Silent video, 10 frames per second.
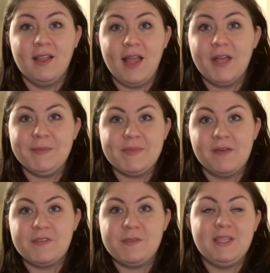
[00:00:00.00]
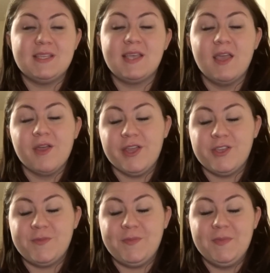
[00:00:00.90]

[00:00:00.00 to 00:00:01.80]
allow themselves to be discouraged